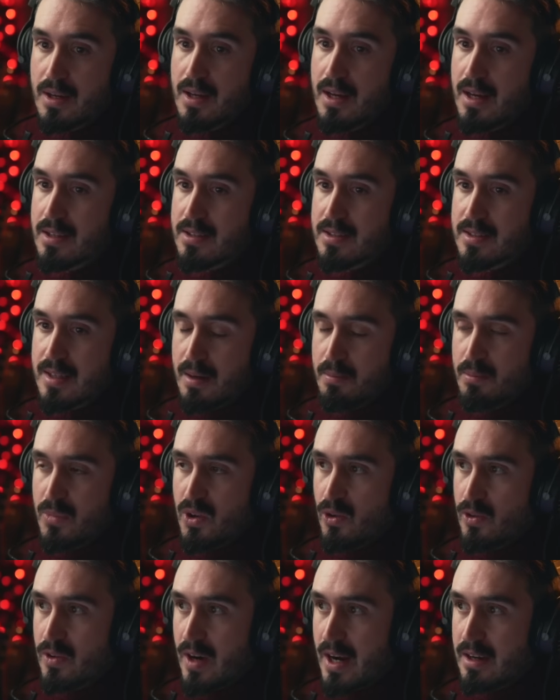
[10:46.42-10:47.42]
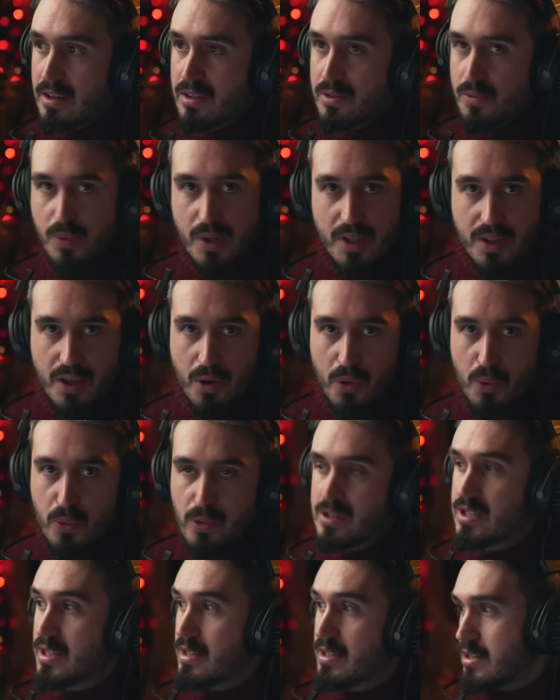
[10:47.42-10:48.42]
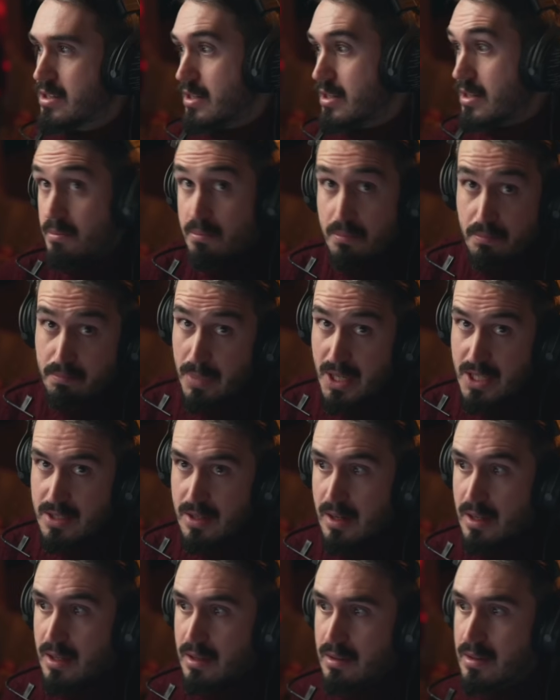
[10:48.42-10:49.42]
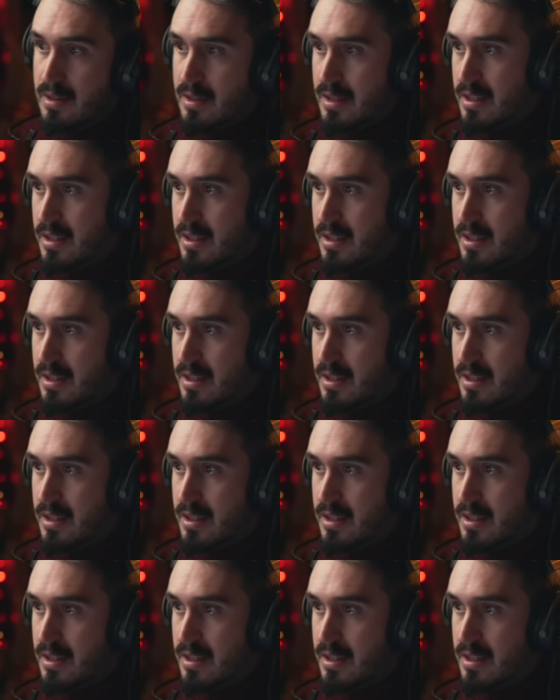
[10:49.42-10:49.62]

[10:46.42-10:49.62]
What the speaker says: ensemble, right? Where the horns are sitting basically